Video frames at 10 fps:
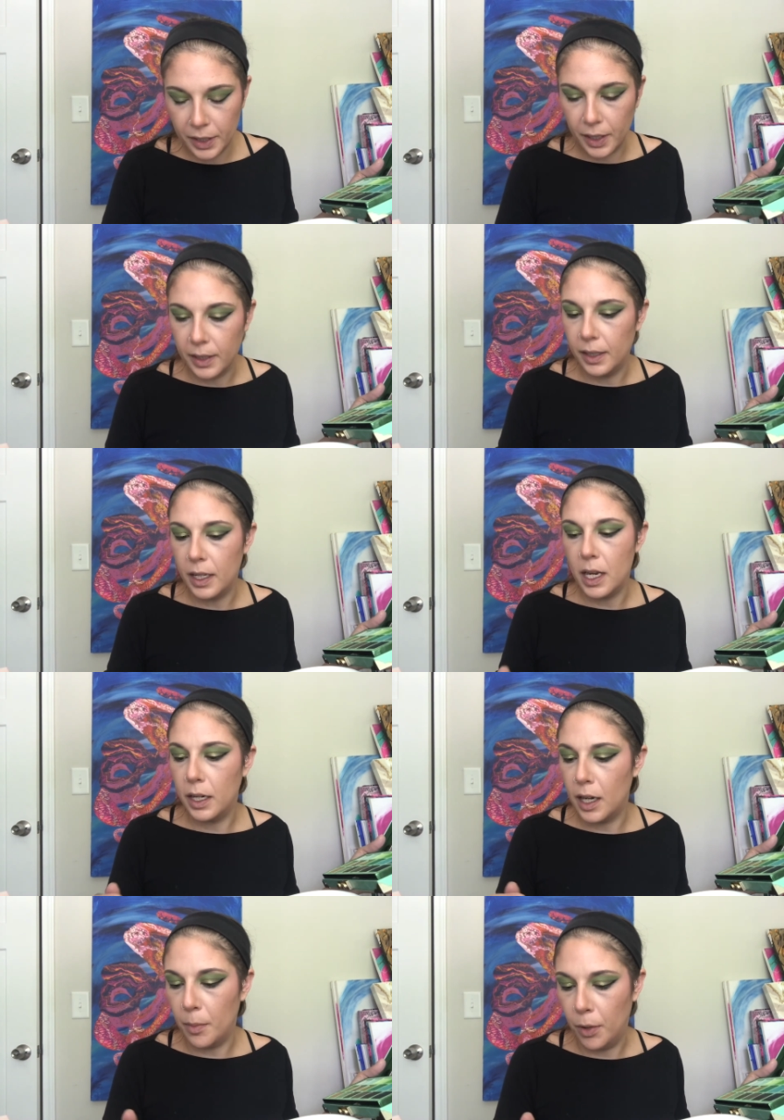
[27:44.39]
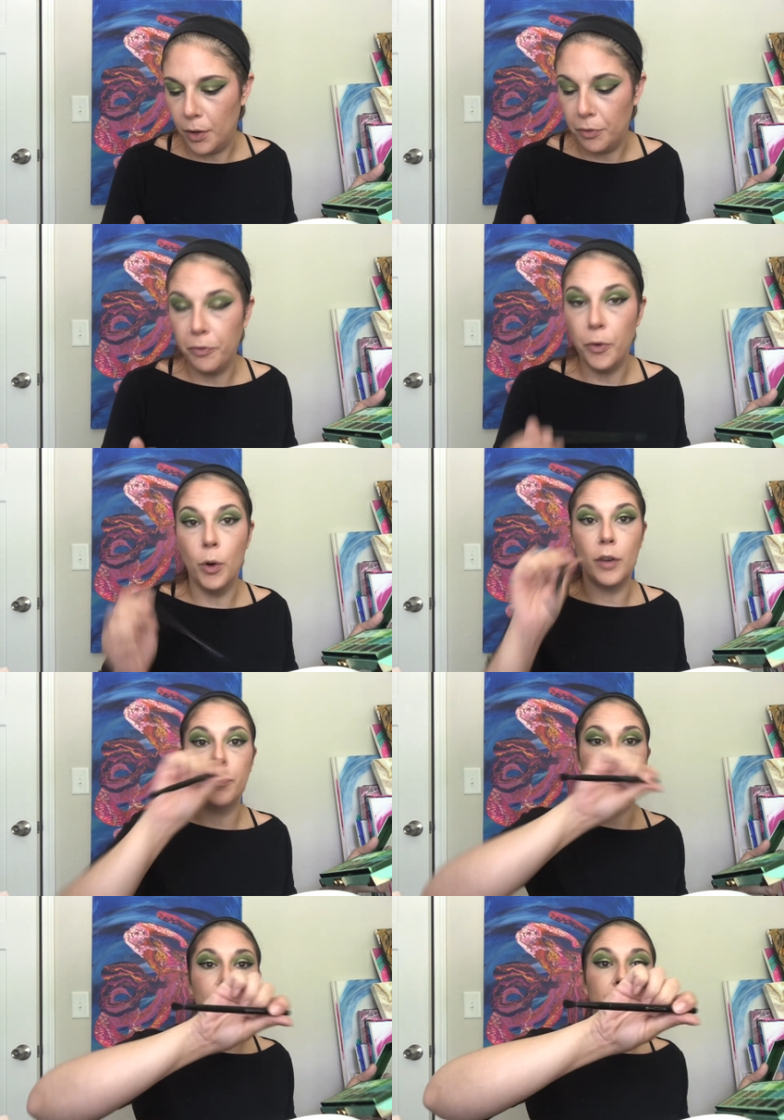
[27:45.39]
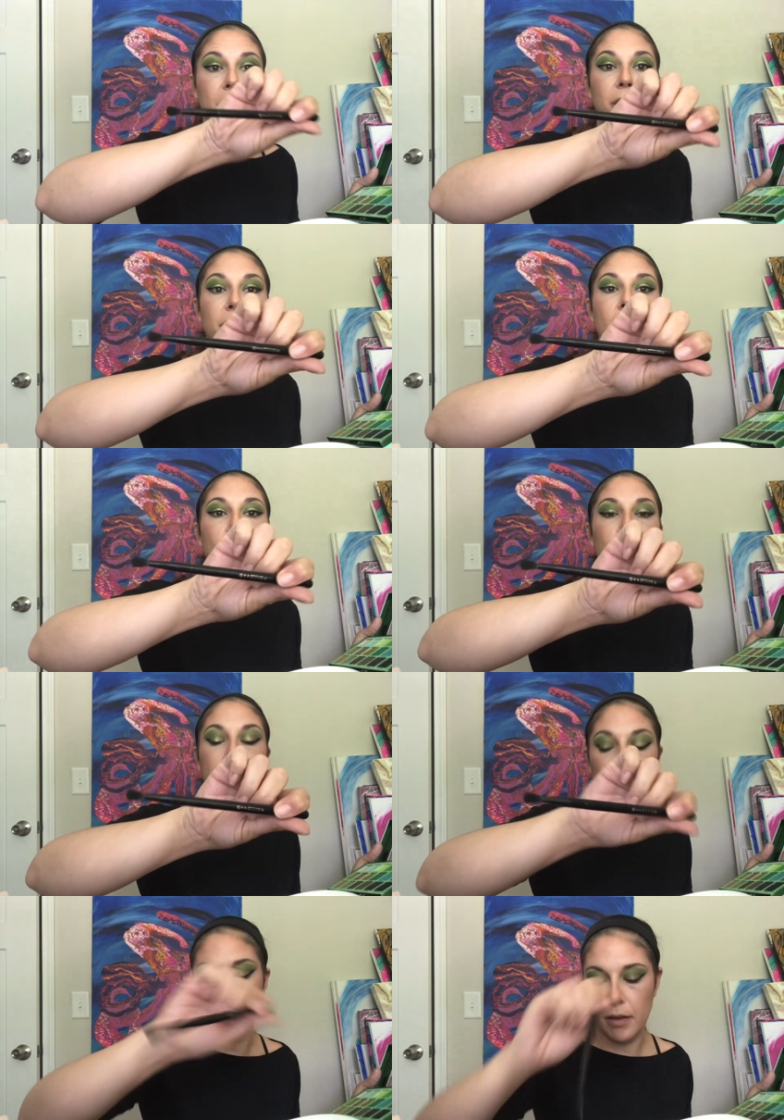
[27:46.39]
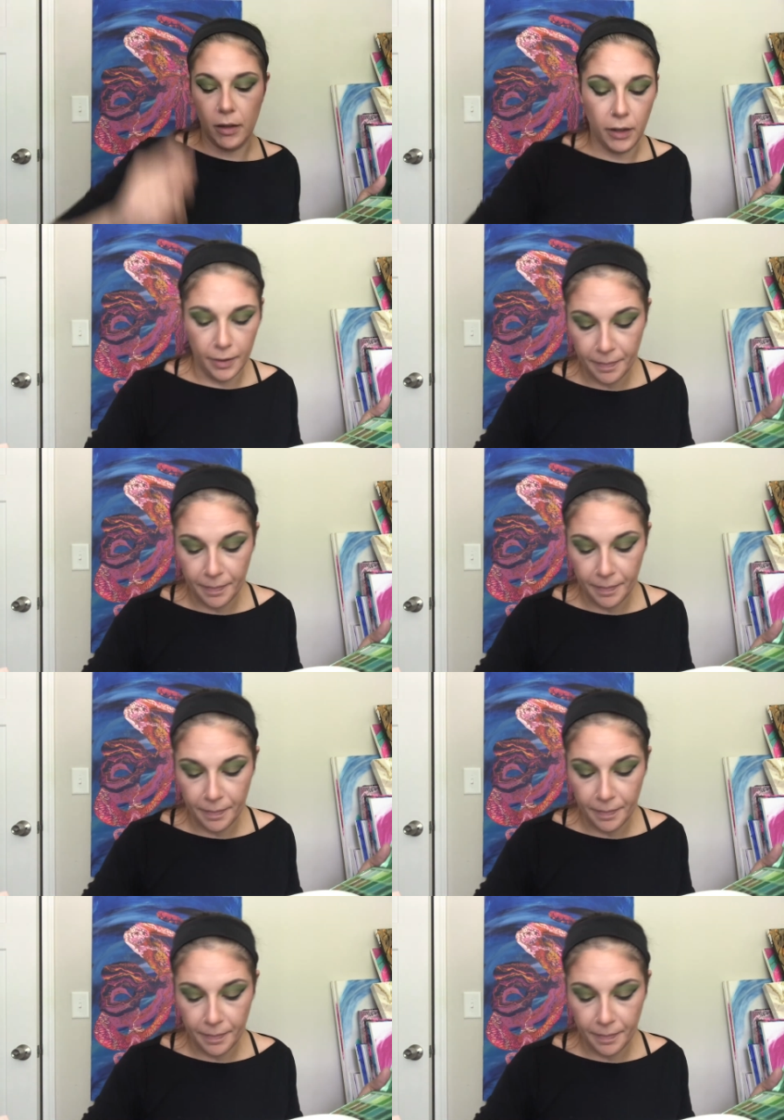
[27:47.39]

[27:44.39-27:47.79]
it's the number 4 for those of you following along.